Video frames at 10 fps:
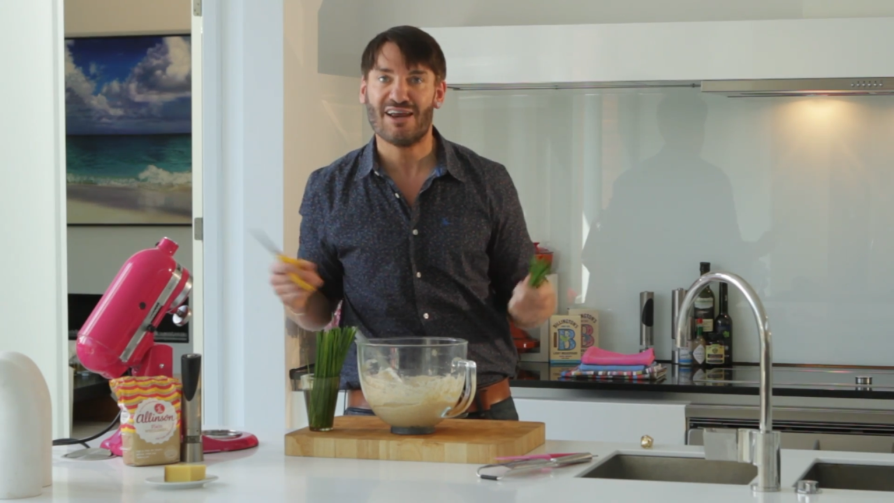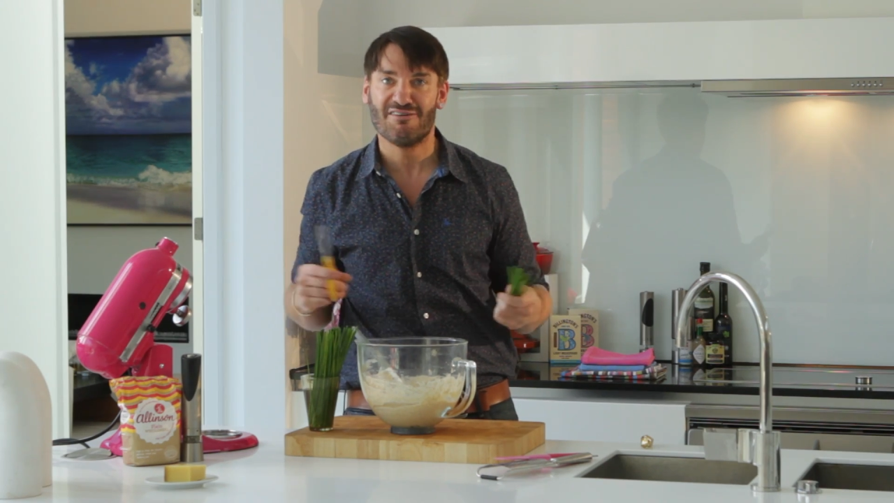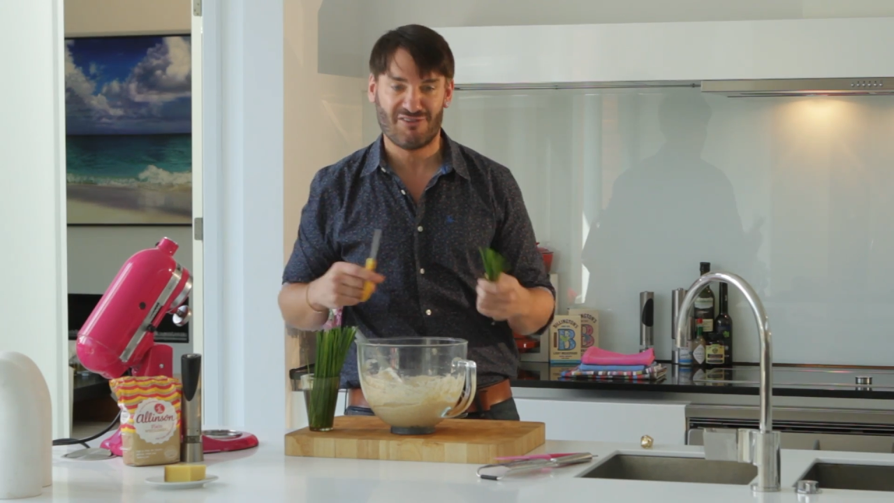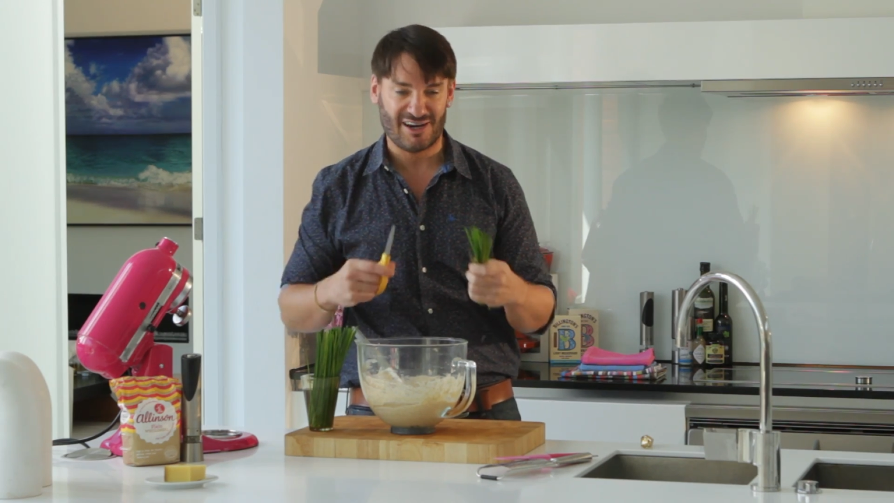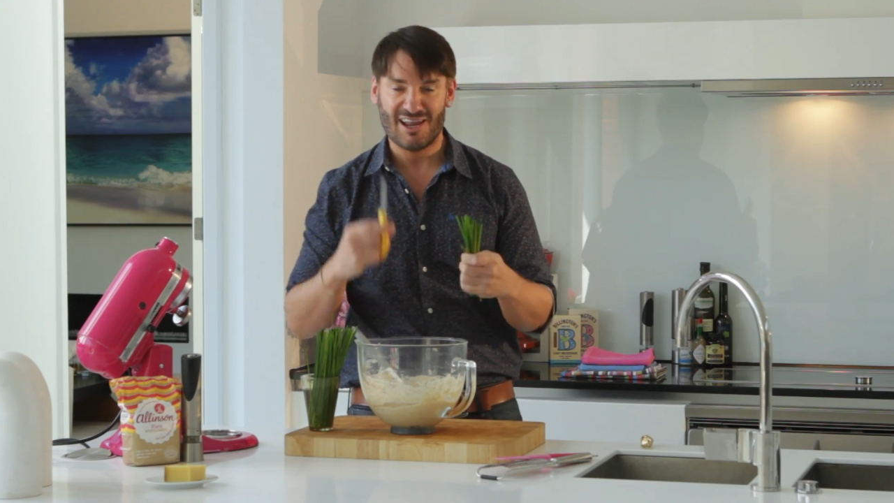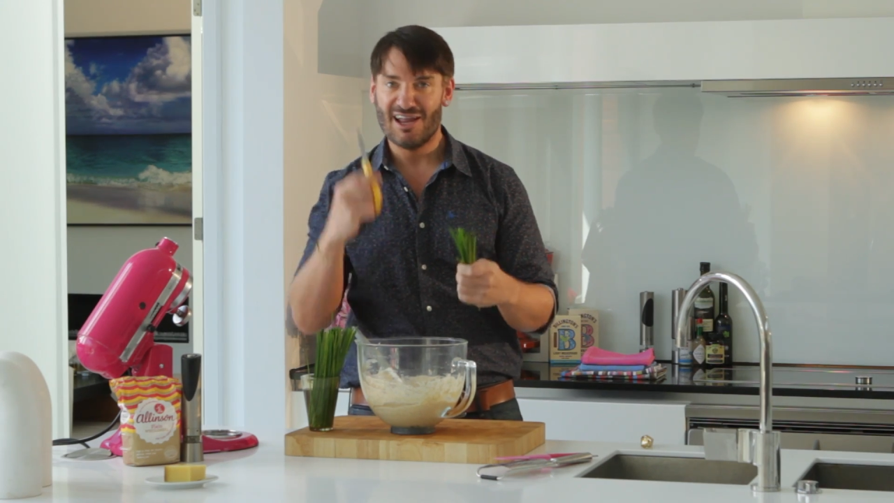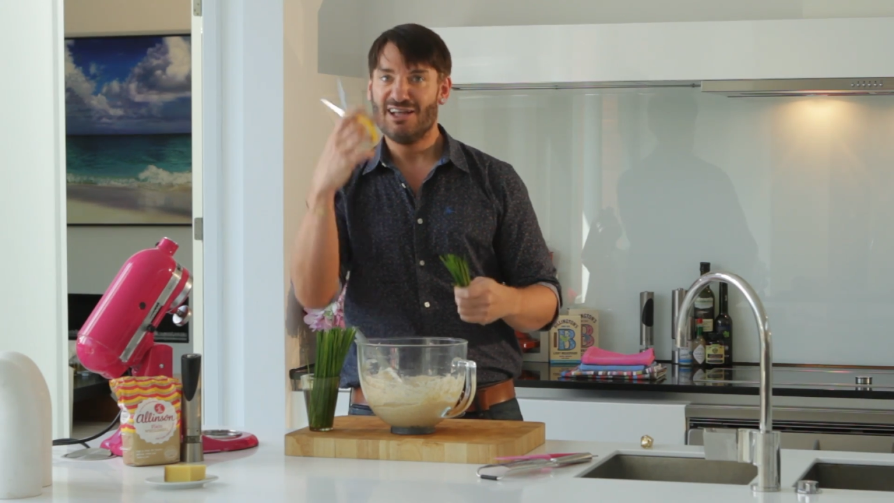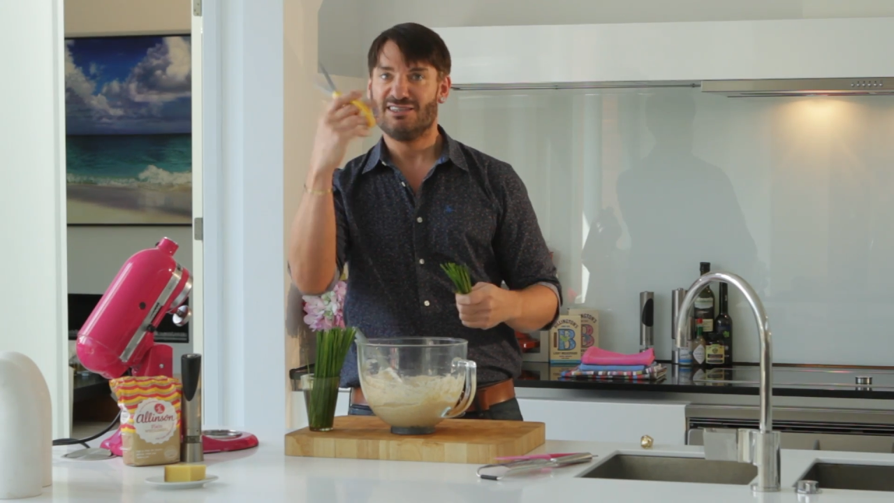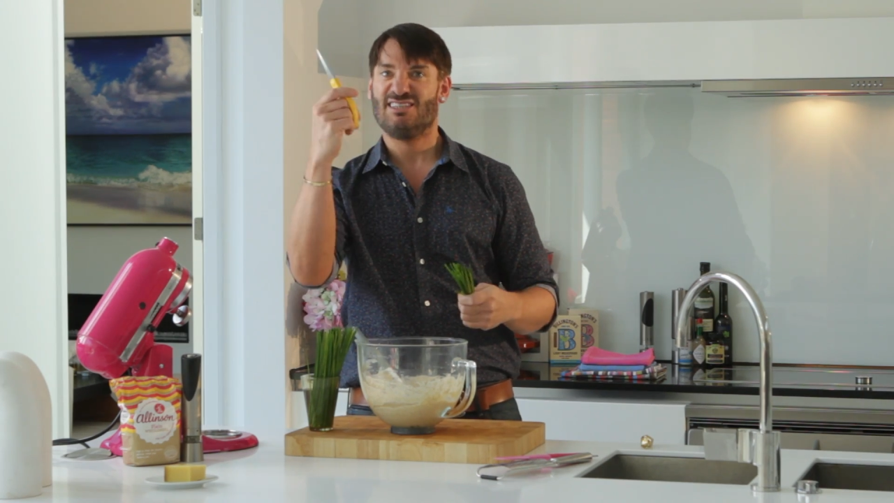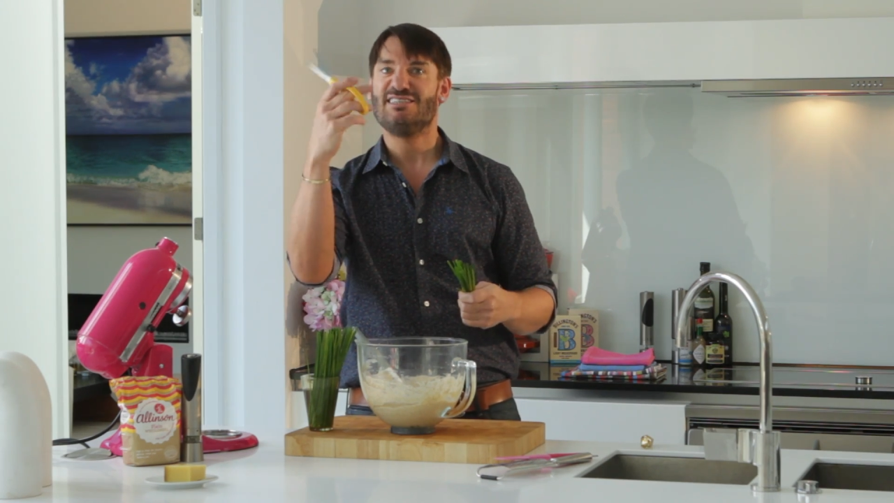anything,
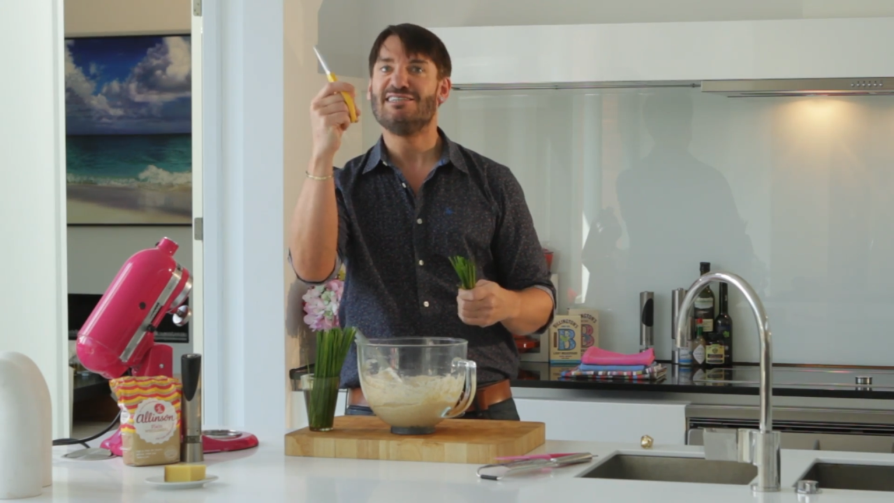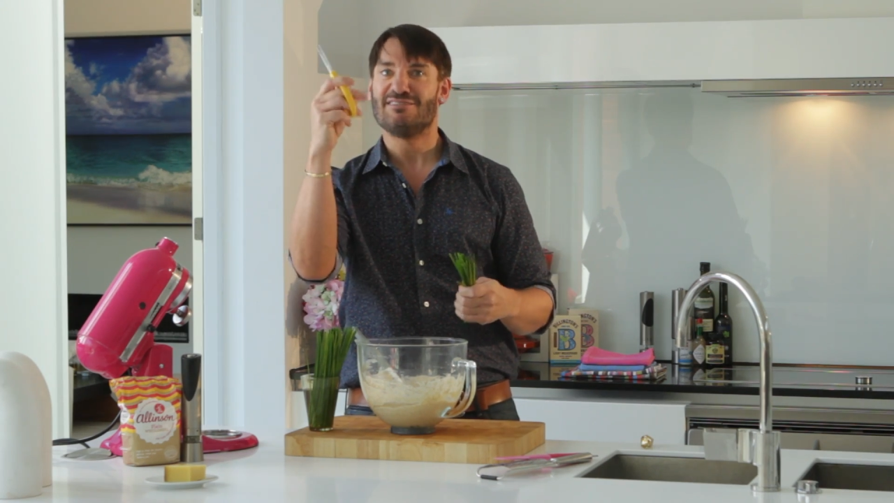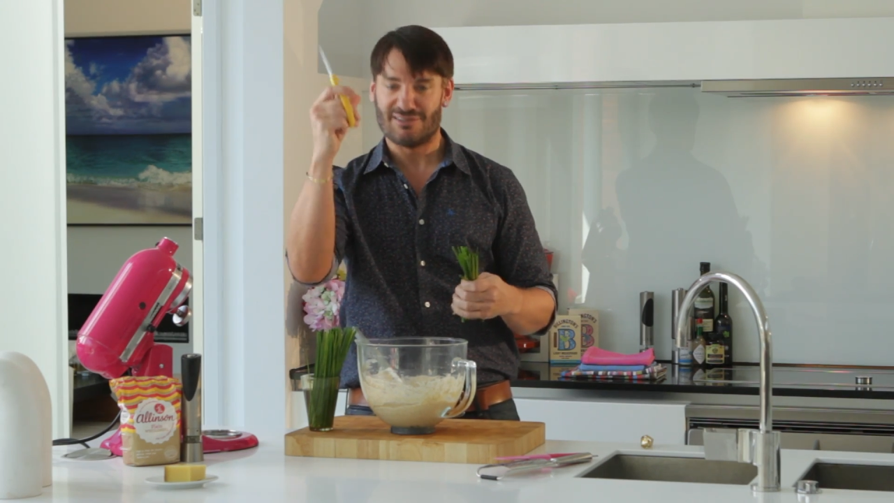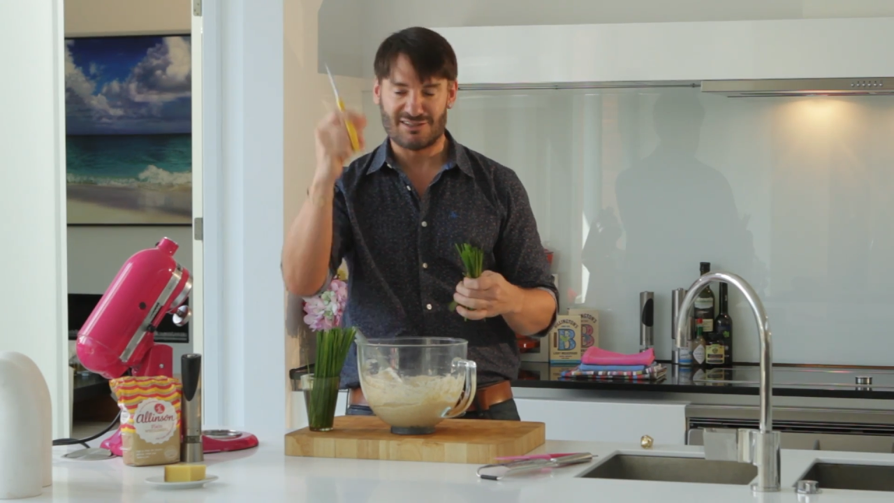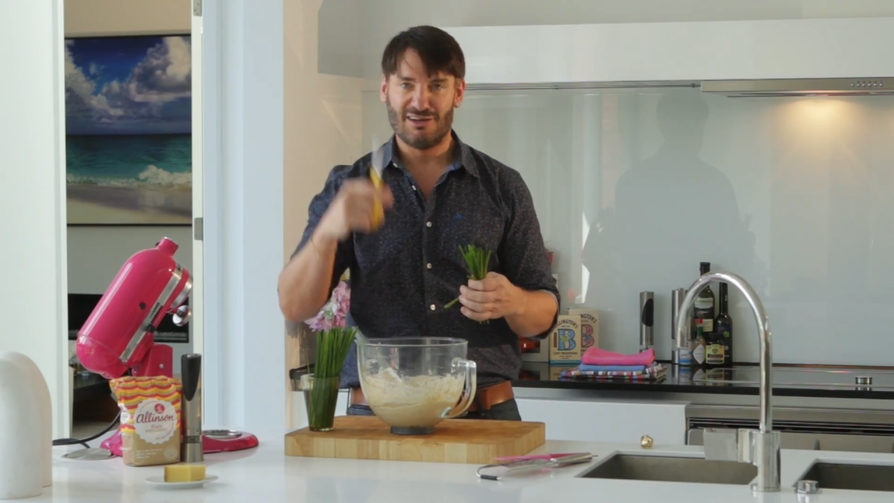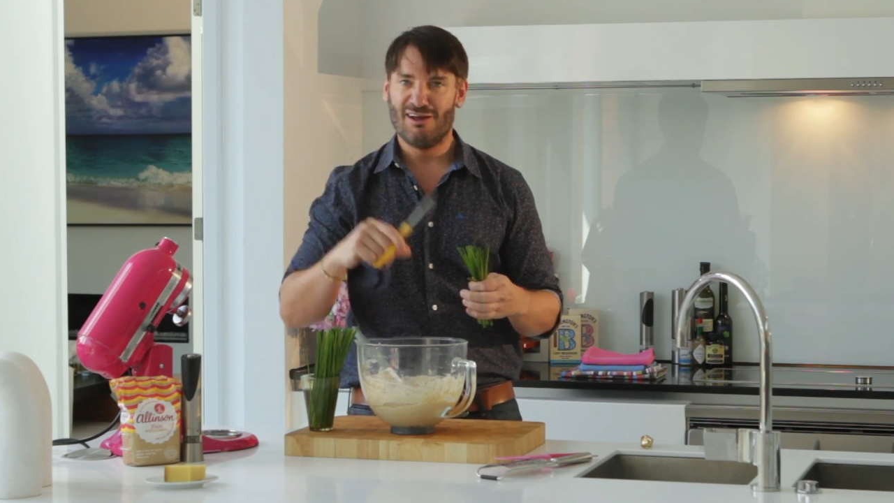scissors,